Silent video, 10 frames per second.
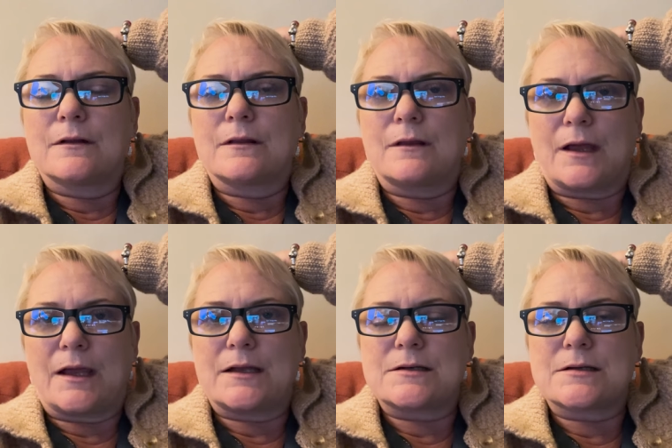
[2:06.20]

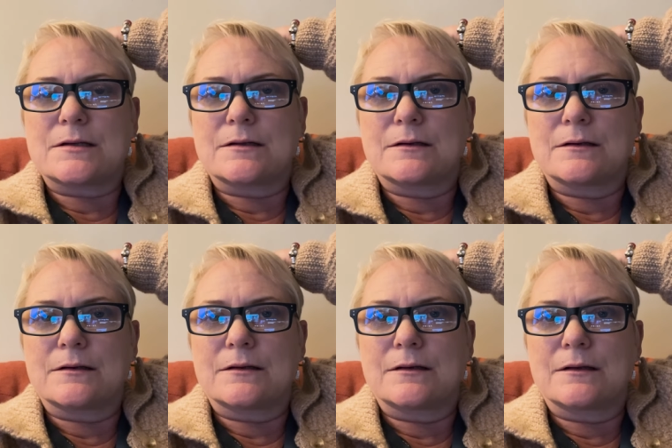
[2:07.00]
that
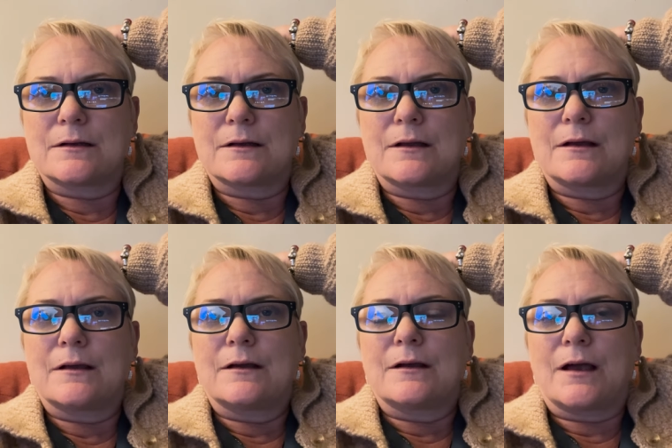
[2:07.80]

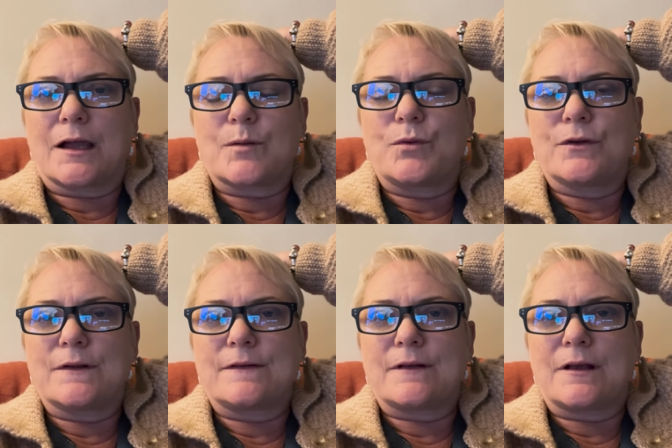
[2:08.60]
I can put
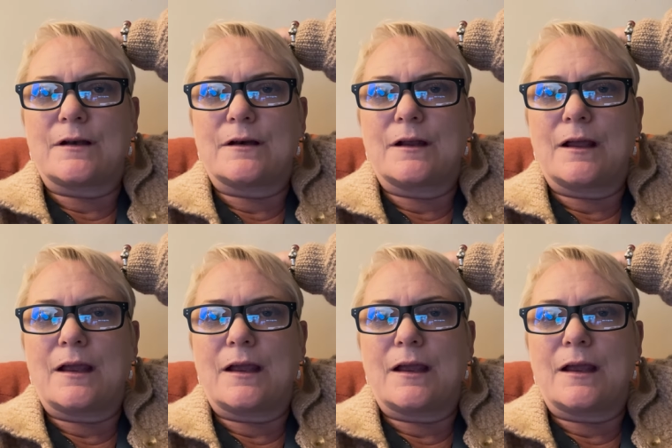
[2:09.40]
this in